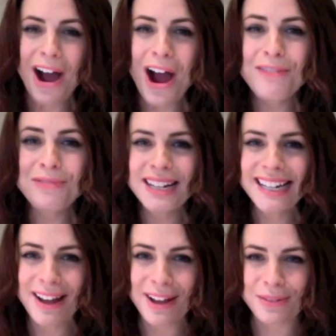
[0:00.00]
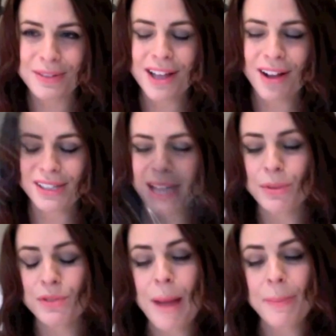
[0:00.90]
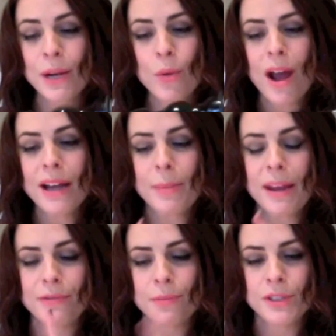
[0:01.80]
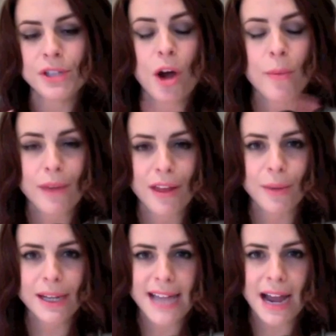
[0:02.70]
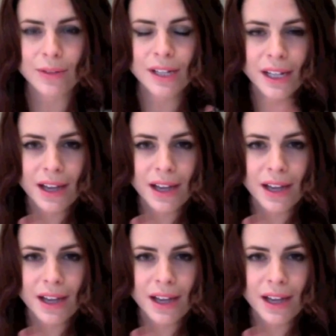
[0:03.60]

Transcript: I really like the results. I was wrapping quite a bit from the top right the way down,